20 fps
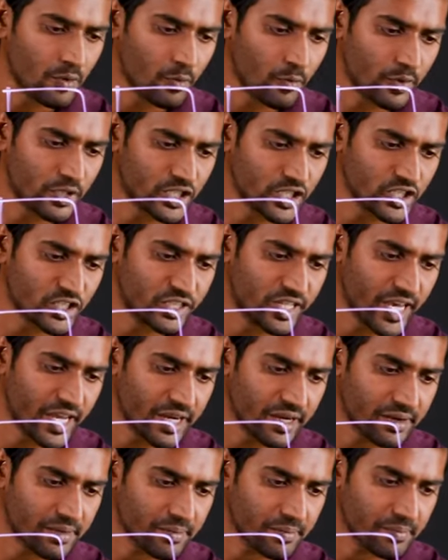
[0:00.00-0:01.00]
which is
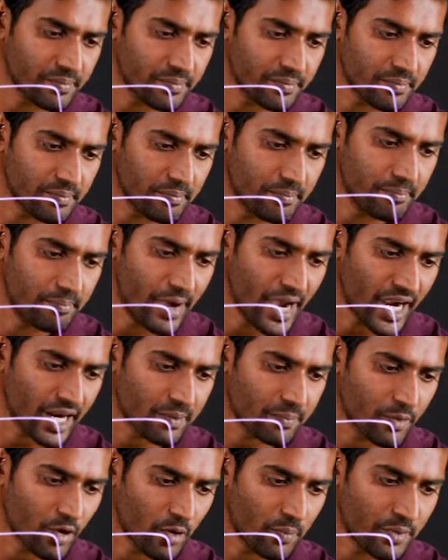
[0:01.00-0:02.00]
then
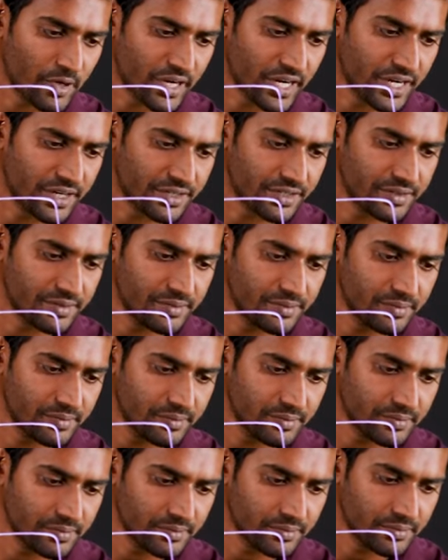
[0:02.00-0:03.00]
back propagated
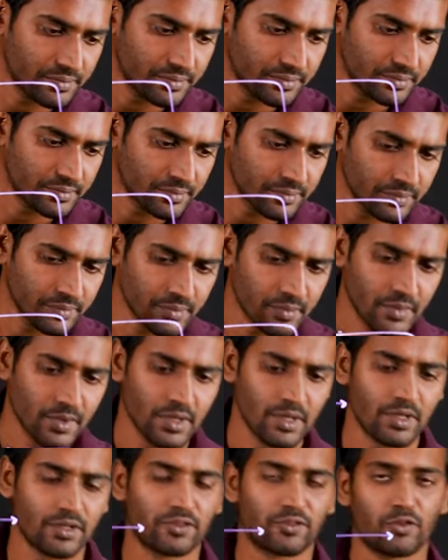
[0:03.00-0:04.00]

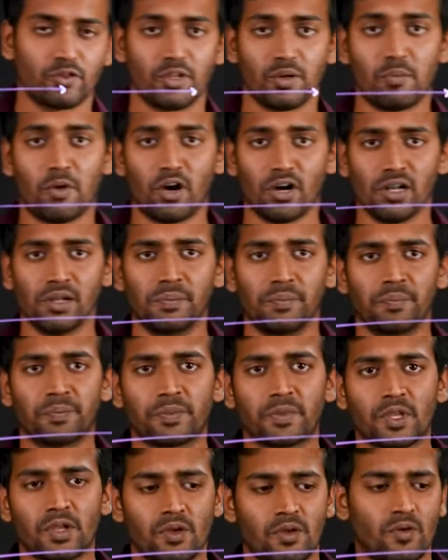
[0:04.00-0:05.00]
through the model,
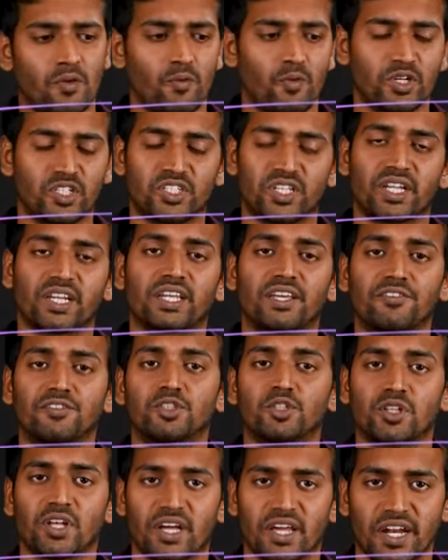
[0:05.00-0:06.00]
which then
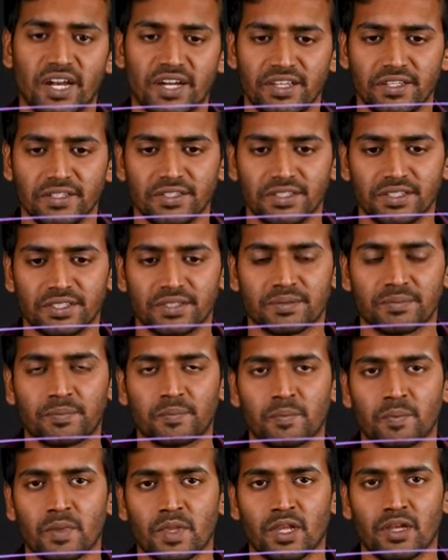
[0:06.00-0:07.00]
gives you the gradients.
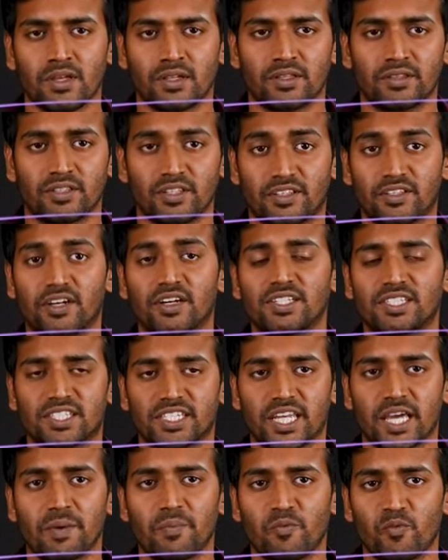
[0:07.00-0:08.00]
The third
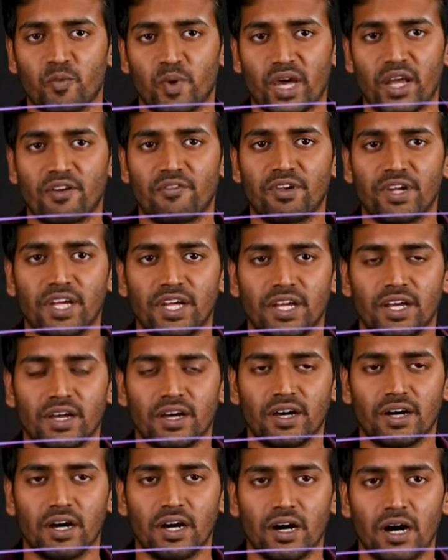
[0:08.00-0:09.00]
step, where we
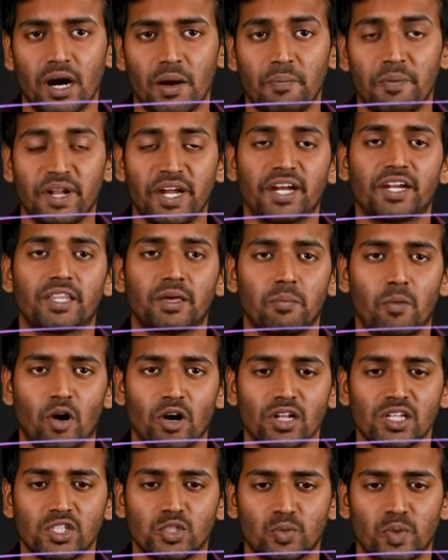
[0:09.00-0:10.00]
uh, update the
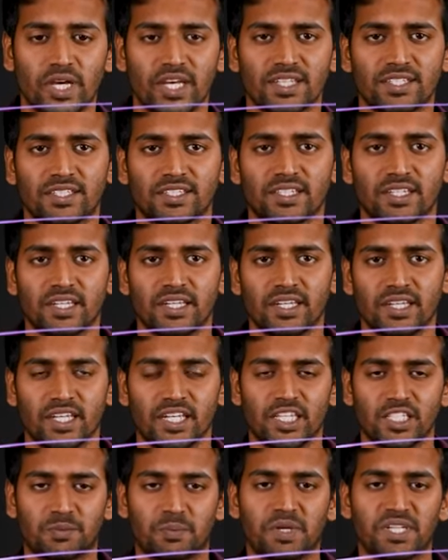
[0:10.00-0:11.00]
model's weights,
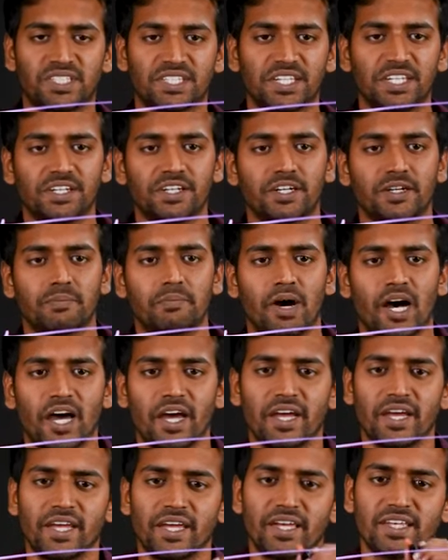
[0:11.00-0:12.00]
is preceded
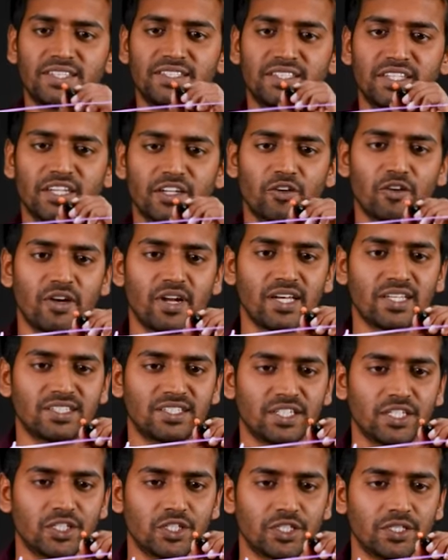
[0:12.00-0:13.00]
by a
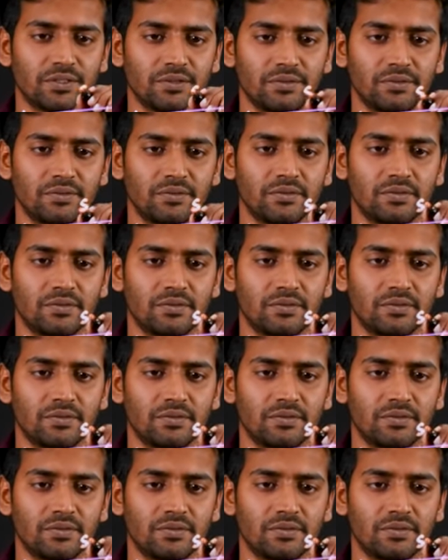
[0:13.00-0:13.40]
synchronization,